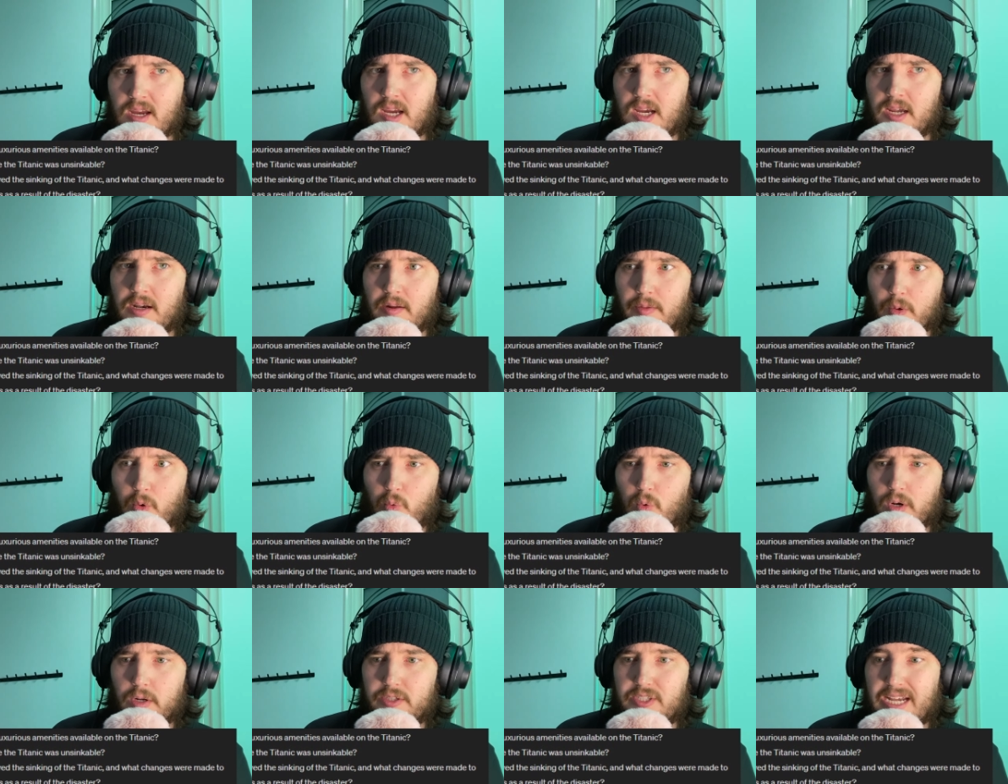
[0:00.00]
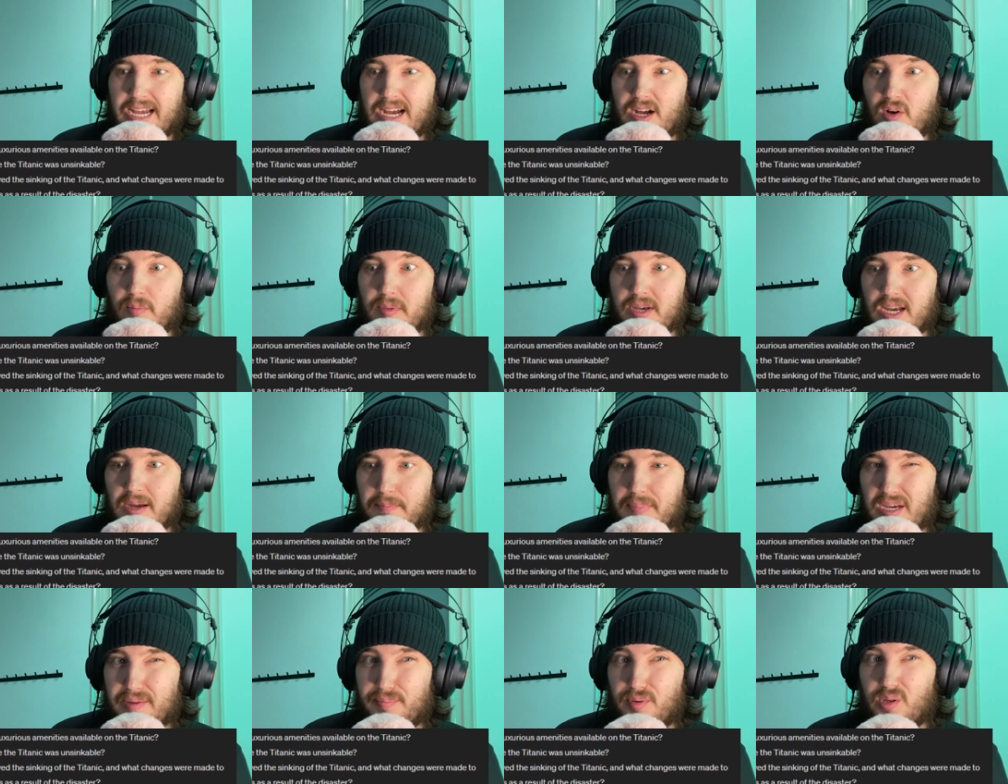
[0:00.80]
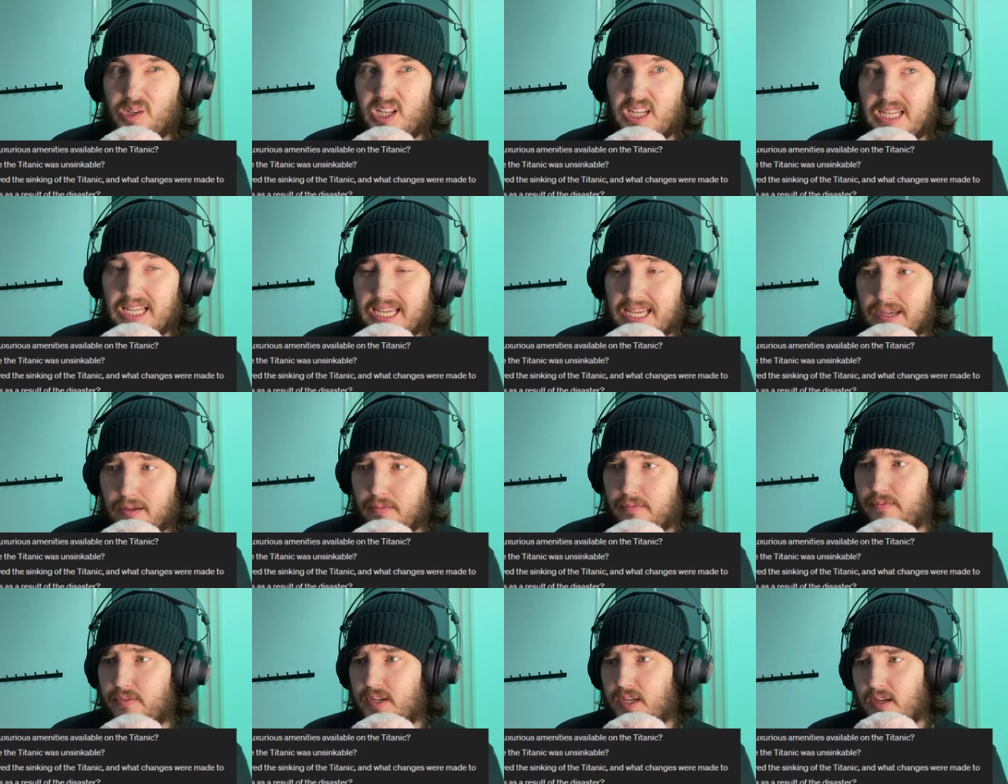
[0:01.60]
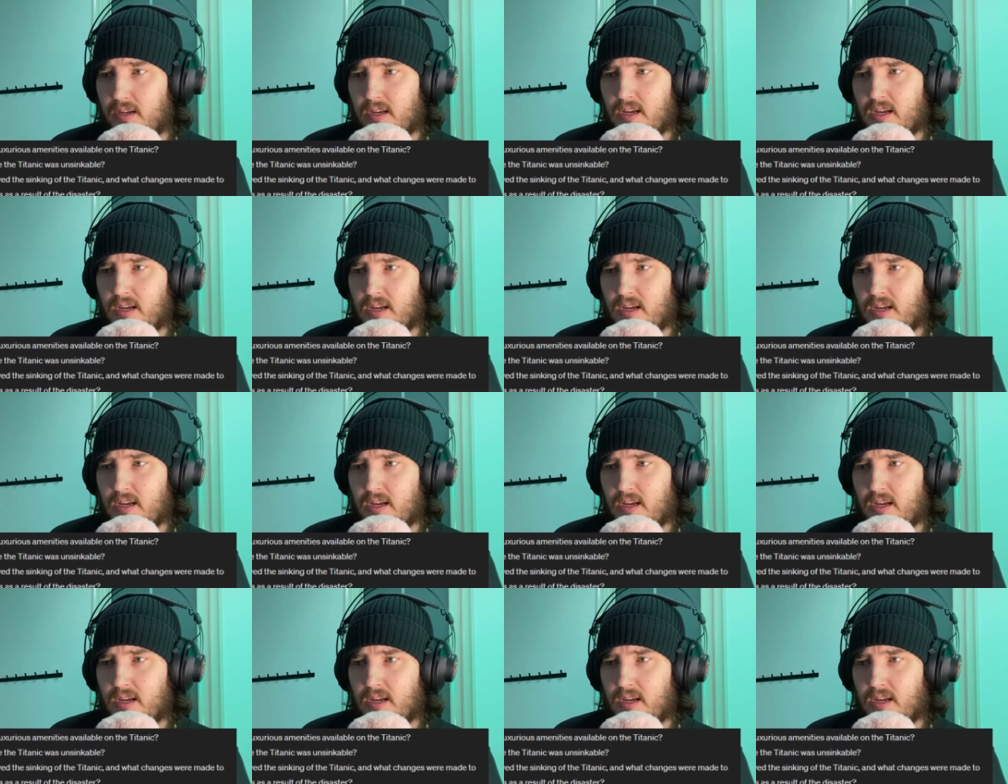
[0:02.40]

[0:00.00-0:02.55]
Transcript: In other words, how many people lived?